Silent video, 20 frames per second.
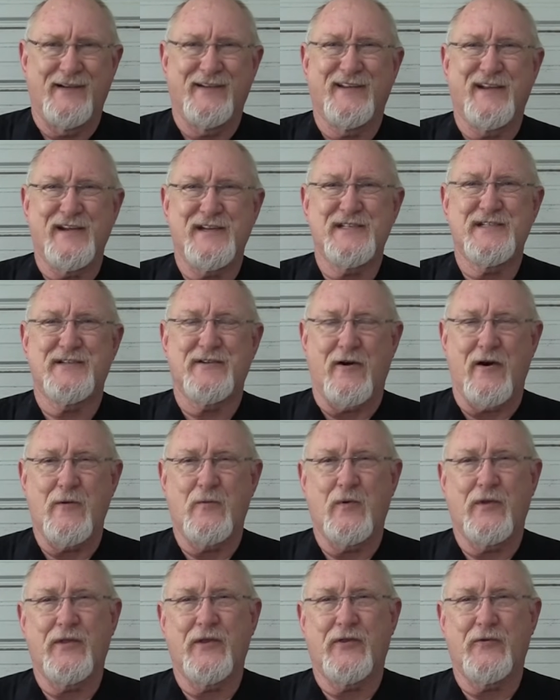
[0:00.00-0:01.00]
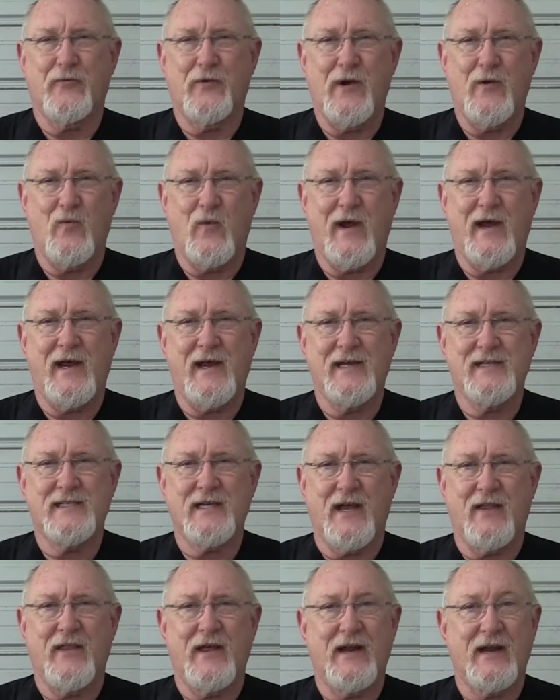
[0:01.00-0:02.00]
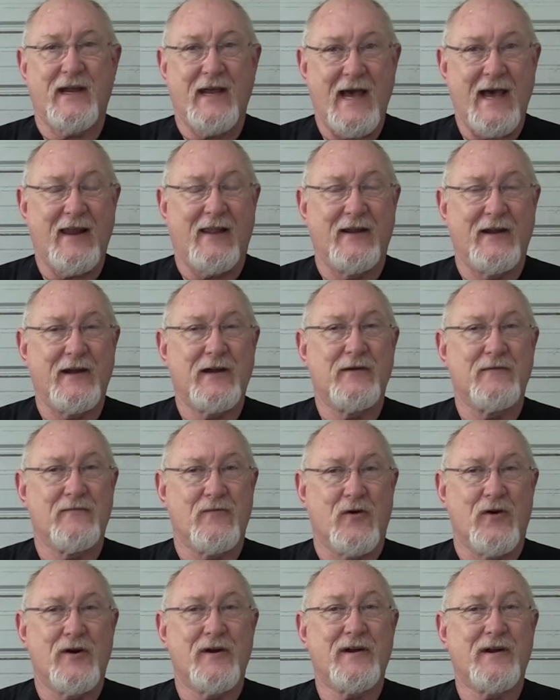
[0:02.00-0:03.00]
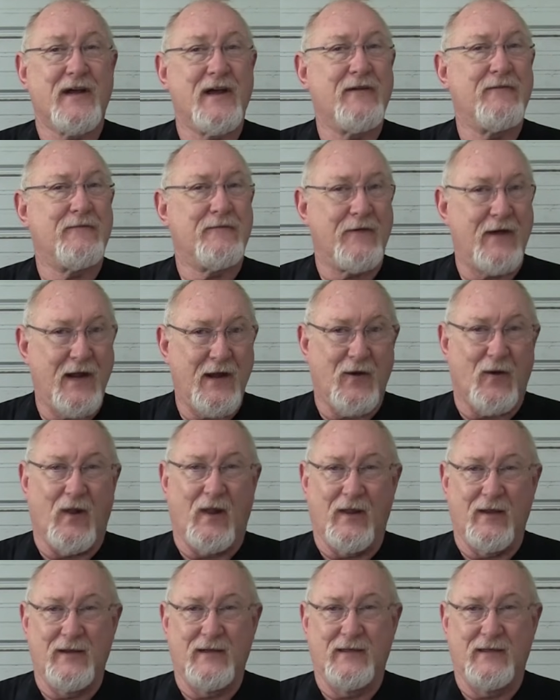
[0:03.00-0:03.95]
Let's start with the three ways that a catalytic converter can fail.